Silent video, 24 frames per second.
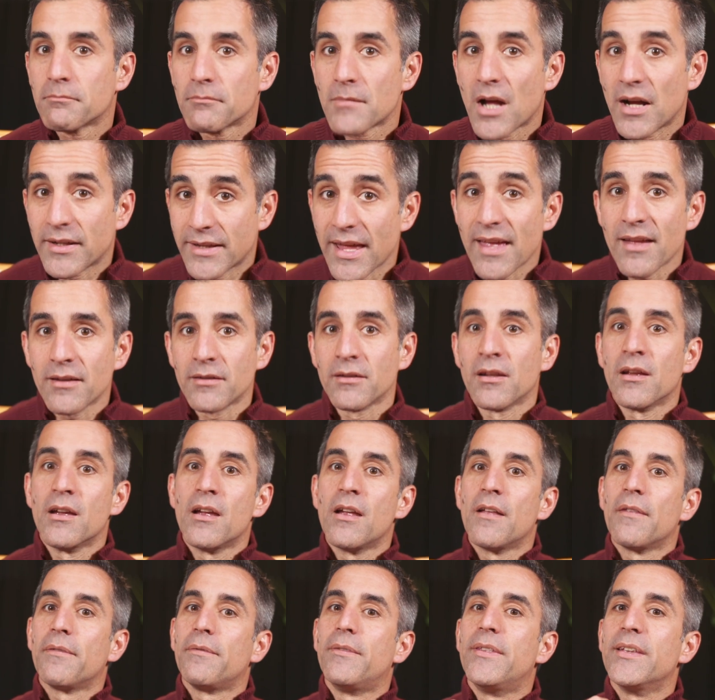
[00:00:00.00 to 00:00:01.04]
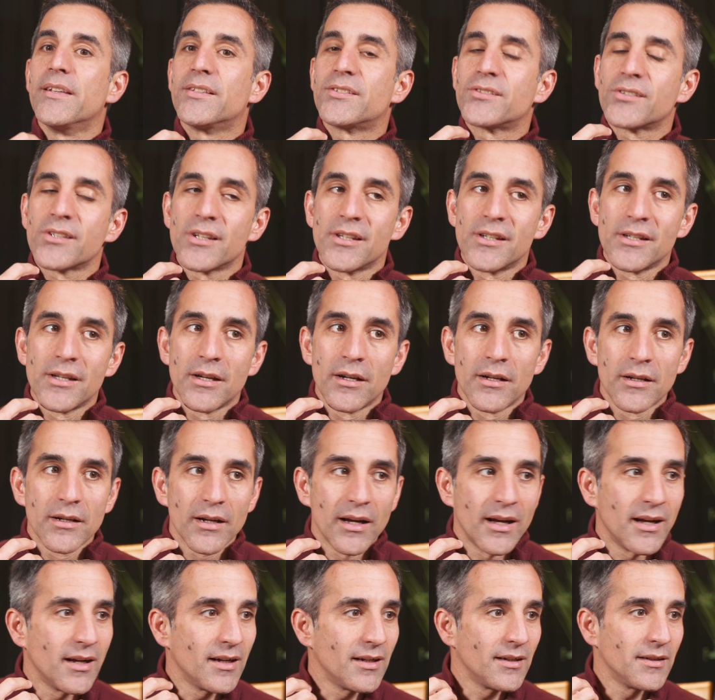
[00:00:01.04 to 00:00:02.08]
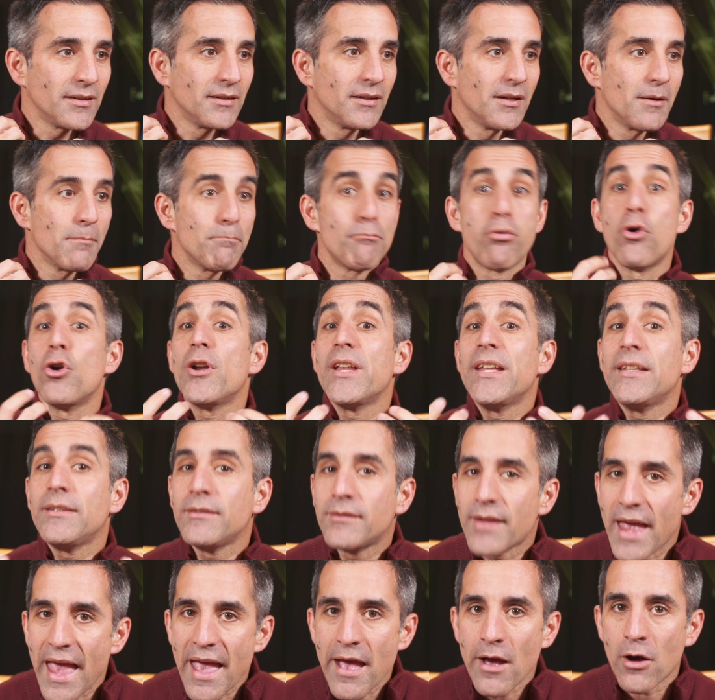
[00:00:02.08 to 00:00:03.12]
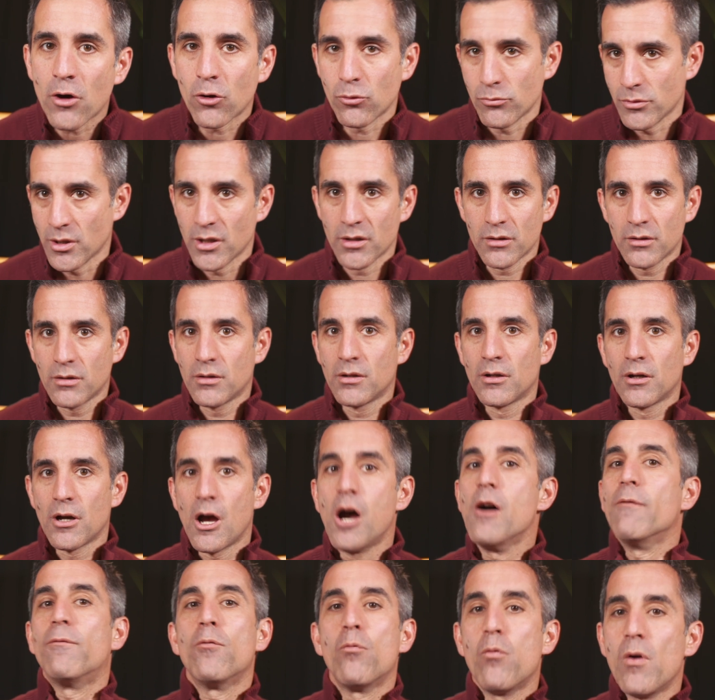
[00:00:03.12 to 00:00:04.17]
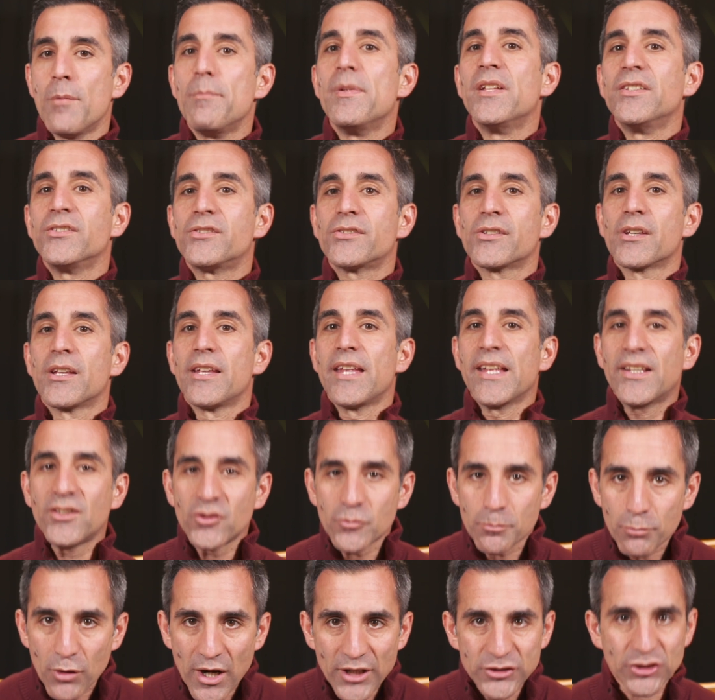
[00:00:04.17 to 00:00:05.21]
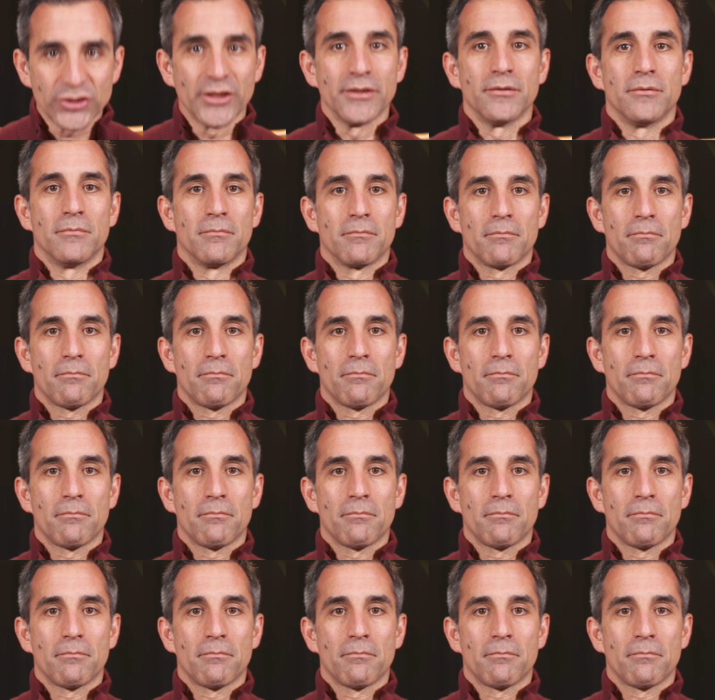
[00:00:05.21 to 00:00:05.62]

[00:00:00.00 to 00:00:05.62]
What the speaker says: Again, this putting down of women's expression.